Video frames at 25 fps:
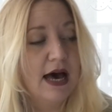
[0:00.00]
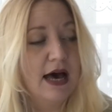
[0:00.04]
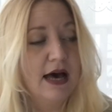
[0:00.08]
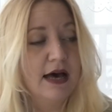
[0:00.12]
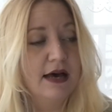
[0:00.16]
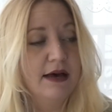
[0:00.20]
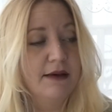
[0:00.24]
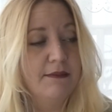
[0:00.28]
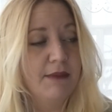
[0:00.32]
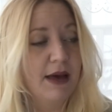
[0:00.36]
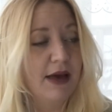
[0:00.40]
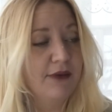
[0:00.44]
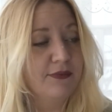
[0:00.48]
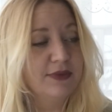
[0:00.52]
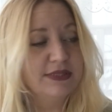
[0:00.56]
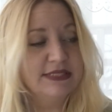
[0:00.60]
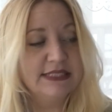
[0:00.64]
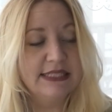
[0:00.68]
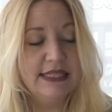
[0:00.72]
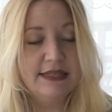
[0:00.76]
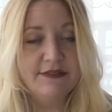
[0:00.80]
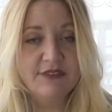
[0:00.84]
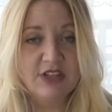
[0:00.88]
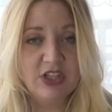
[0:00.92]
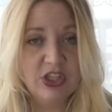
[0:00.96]
I
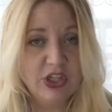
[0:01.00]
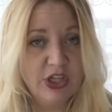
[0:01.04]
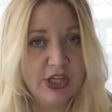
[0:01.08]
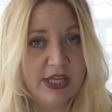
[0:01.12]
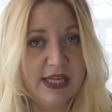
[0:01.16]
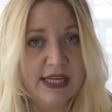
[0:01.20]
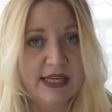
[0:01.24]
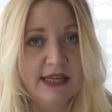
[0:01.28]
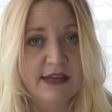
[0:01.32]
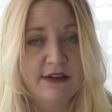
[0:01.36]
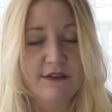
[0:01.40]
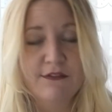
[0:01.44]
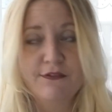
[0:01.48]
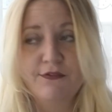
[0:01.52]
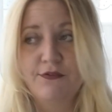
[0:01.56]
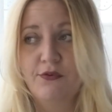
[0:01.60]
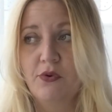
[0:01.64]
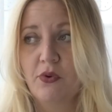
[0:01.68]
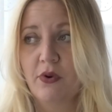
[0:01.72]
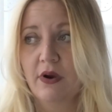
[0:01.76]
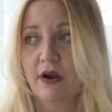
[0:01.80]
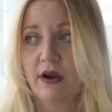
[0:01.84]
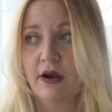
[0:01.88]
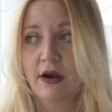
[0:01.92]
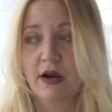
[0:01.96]
wasn't even looking
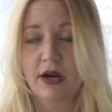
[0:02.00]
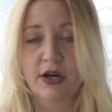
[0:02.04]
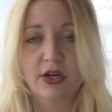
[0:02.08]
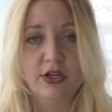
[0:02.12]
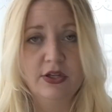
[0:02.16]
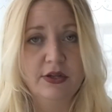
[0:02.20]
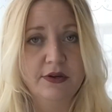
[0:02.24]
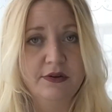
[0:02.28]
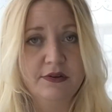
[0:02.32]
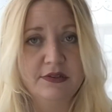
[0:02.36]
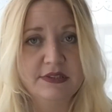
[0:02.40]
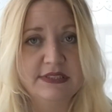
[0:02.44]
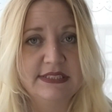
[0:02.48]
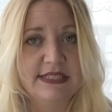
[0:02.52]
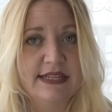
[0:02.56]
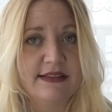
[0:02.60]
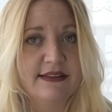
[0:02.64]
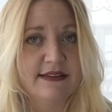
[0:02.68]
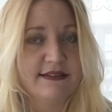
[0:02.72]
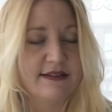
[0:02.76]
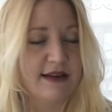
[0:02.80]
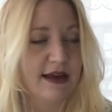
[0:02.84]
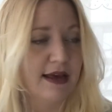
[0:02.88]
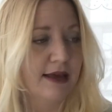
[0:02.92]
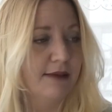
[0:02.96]
for clothes at
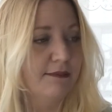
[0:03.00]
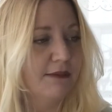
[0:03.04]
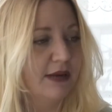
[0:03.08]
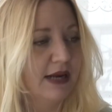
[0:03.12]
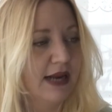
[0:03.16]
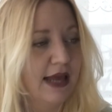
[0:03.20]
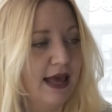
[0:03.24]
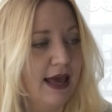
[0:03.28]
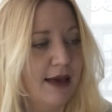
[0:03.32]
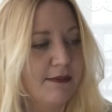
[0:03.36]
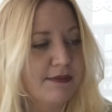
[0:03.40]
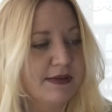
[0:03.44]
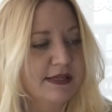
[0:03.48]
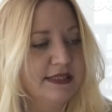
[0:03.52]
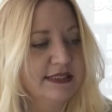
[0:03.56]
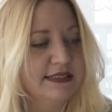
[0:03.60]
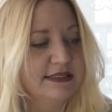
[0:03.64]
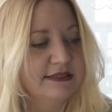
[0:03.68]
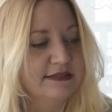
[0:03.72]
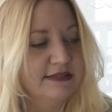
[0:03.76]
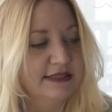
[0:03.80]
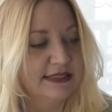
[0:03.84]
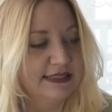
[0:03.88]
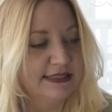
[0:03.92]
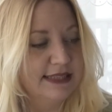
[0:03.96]
the time, but I happened
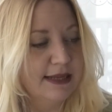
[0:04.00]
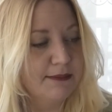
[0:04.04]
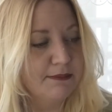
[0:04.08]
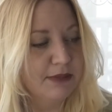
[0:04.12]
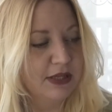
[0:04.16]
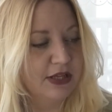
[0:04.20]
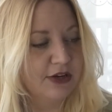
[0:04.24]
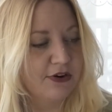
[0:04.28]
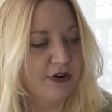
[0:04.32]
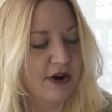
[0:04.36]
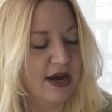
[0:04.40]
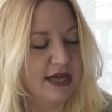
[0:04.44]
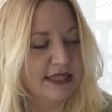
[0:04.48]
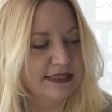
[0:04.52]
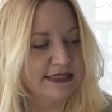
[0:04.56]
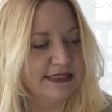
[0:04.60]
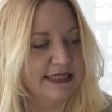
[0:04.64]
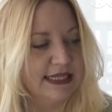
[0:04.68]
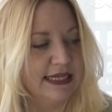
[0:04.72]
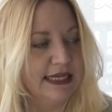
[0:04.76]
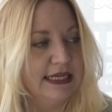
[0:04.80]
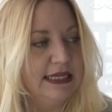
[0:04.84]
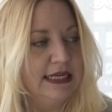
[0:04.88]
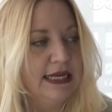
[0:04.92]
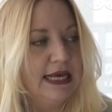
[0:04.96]
to stumble across
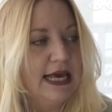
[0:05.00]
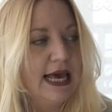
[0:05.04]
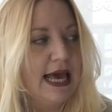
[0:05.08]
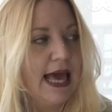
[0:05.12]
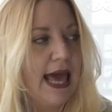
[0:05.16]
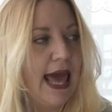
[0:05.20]
it,